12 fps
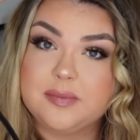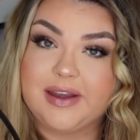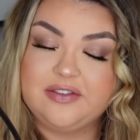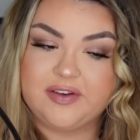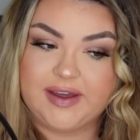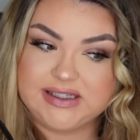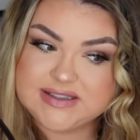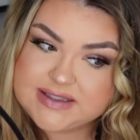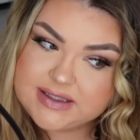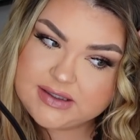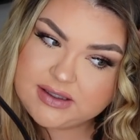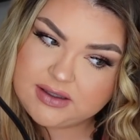my
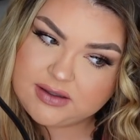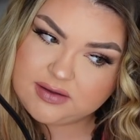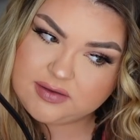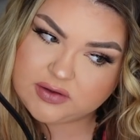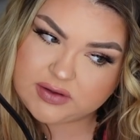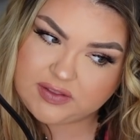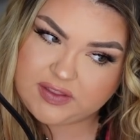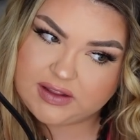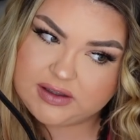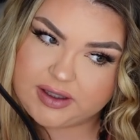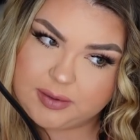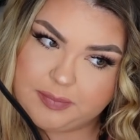face so that they
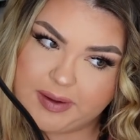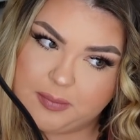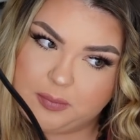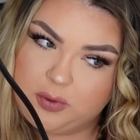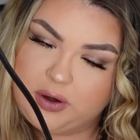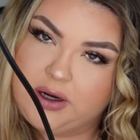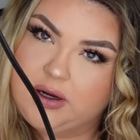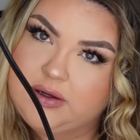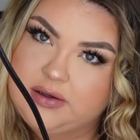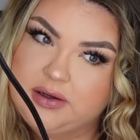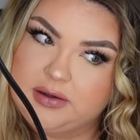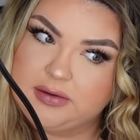look a bit
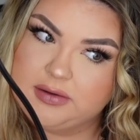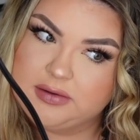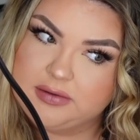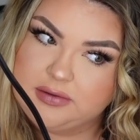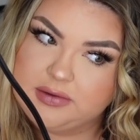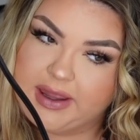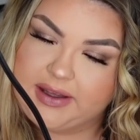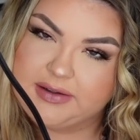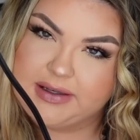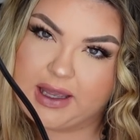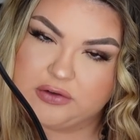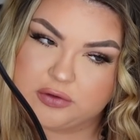more like
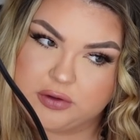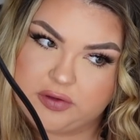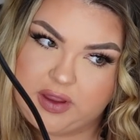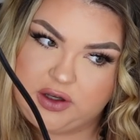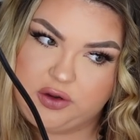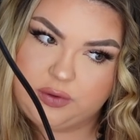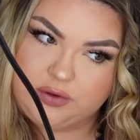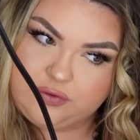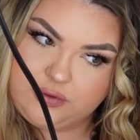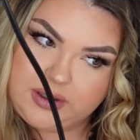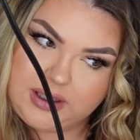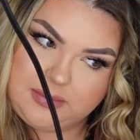natural than
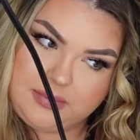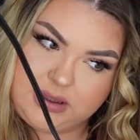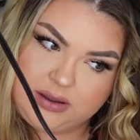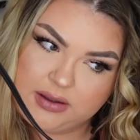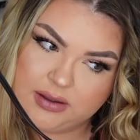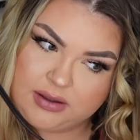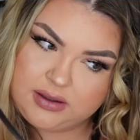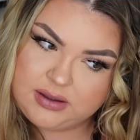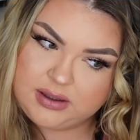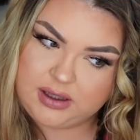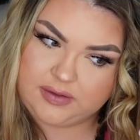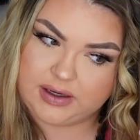uniform
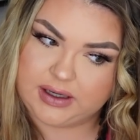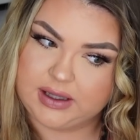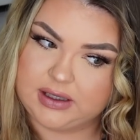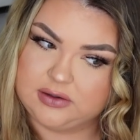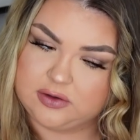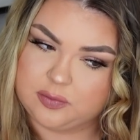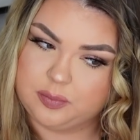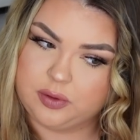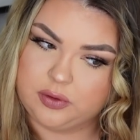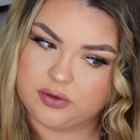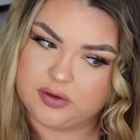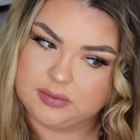and then I kind of just
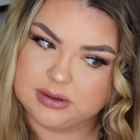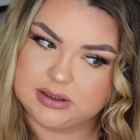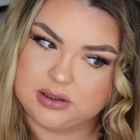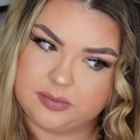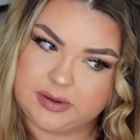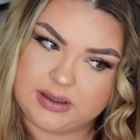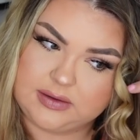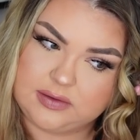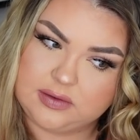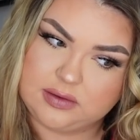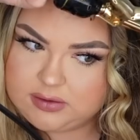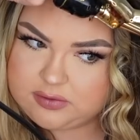pull them a little bit.
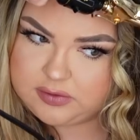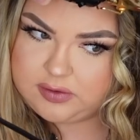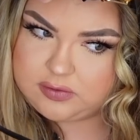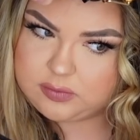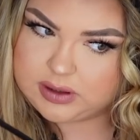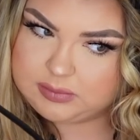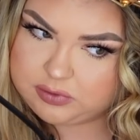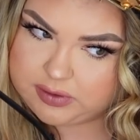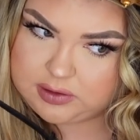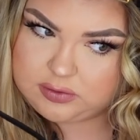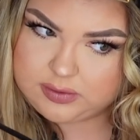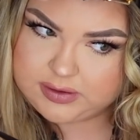So this one I'm
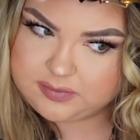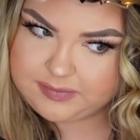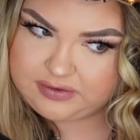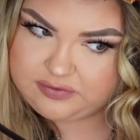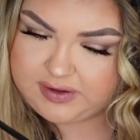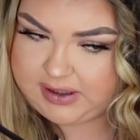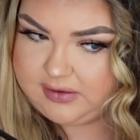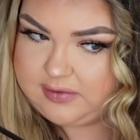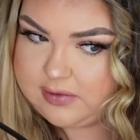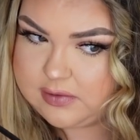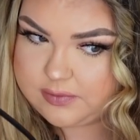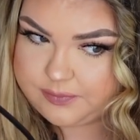doing towards my
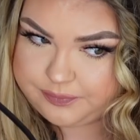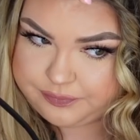face.